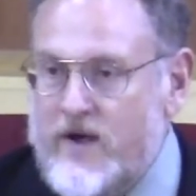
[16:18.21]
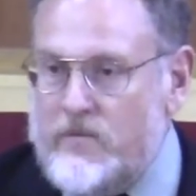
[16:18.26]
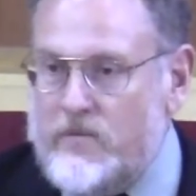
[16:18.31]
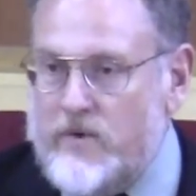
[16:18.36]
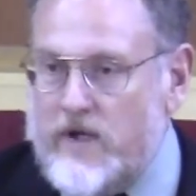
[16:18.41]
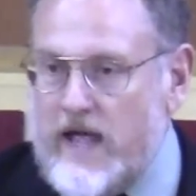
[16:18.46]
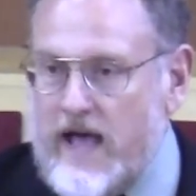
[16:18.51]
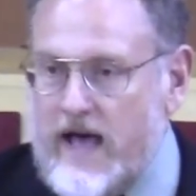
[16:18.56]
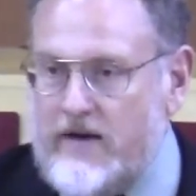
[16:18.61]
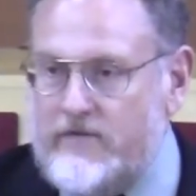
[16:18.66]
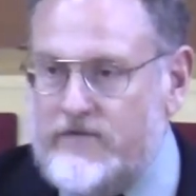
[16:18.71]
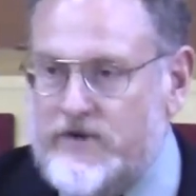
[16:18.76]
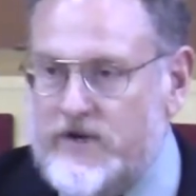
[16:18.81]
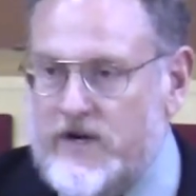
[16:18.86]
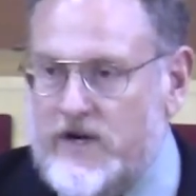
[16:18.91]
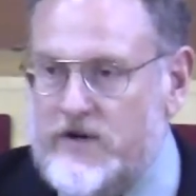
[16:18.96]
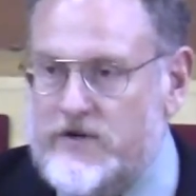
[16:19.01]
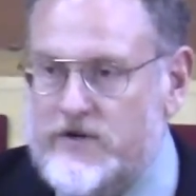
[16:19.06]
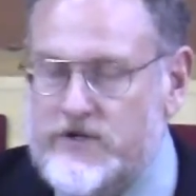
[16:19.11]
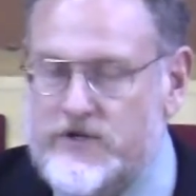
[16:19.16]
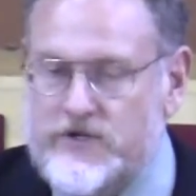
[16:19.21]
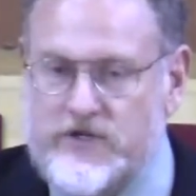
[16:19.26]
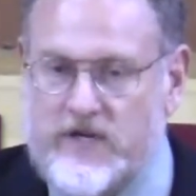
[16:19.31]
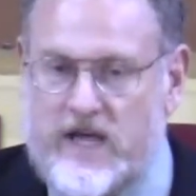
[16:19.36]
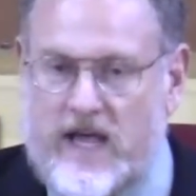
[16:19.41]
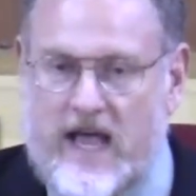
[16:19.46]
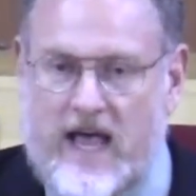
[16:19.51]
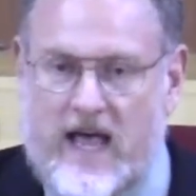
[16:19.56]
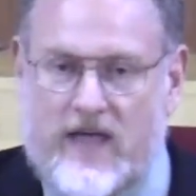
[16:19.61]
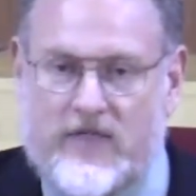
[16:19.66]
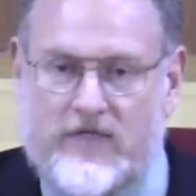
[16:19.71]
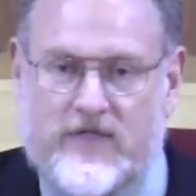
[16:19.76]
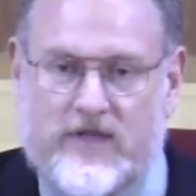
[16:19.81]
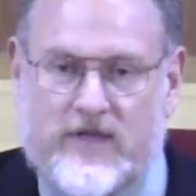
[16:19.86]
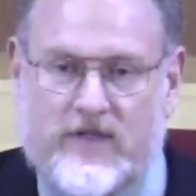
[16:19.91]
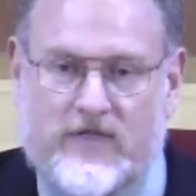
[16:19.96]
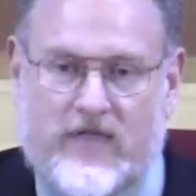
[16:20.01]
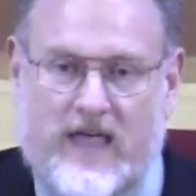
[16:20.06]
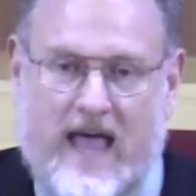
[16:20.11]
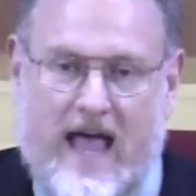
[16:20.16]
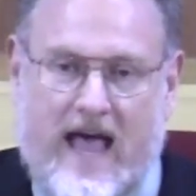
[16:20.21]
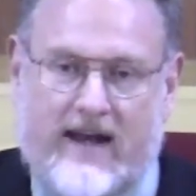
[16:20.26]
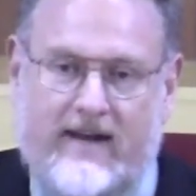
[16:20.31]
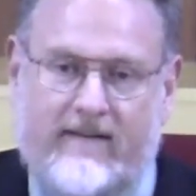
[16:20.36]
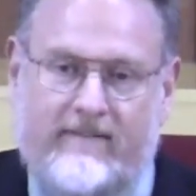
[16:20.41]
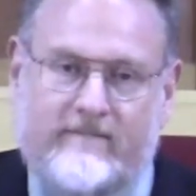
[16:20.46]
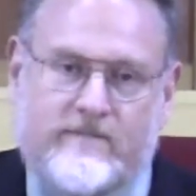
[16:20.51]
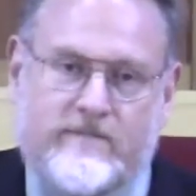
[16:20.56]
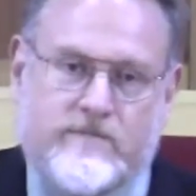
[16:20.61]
We have to understand that that